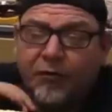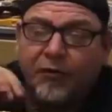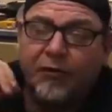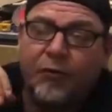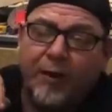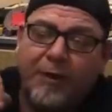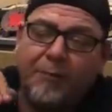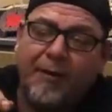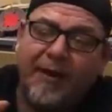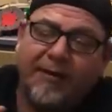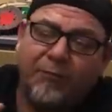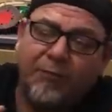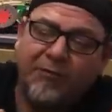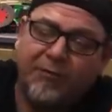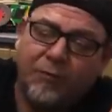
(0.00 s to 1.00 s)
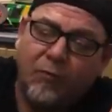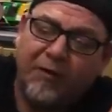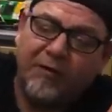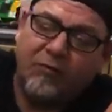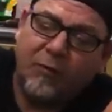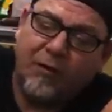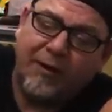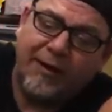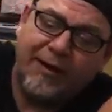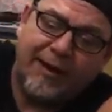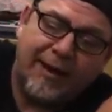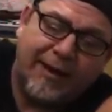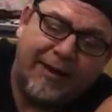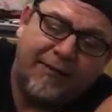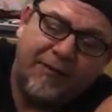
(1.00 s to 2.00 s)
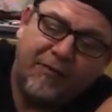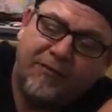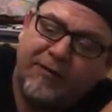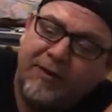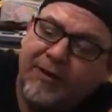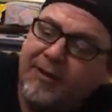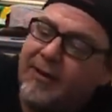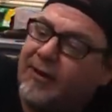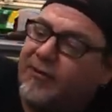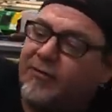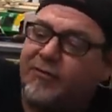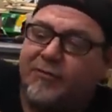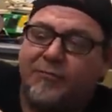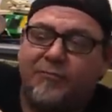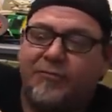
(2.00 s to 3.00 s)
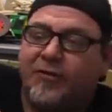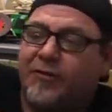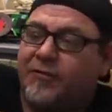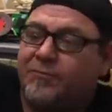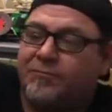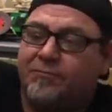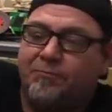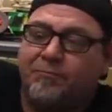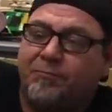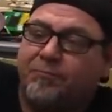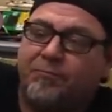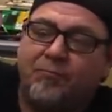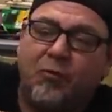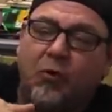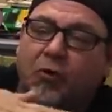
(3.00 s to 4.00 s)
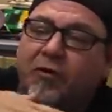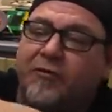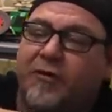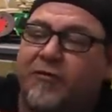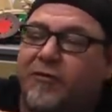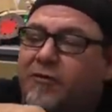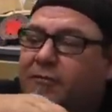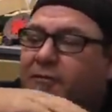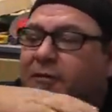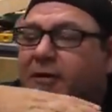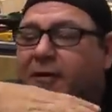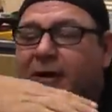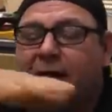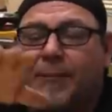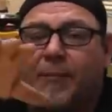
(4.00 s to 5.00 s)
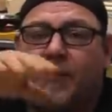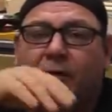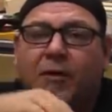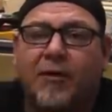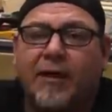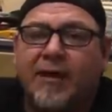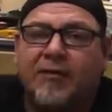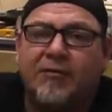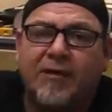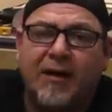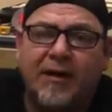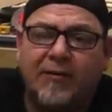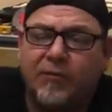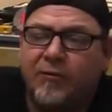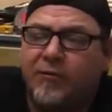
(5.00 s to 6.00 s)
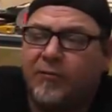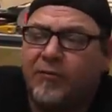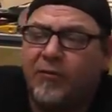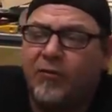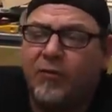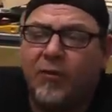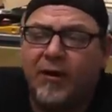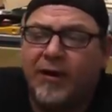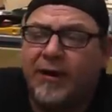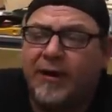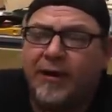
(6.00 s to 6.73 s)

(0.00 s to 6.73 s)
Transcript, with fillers: a quick pass with some 120 and this thing is just gorgeous. A couple more light sandings with some 220